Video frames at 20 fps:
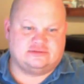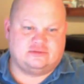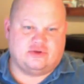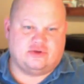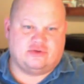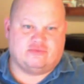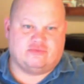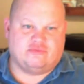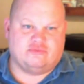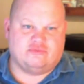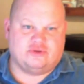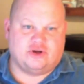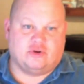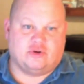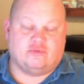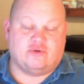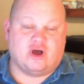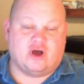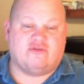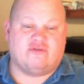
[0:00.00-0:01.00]
with you
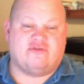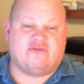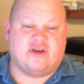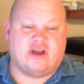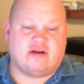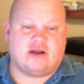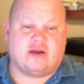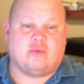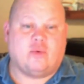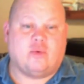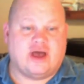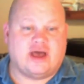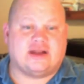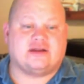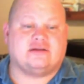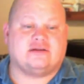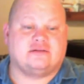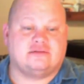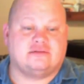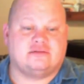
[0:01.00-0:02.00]
know a very
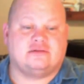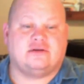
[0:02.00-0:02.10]
wet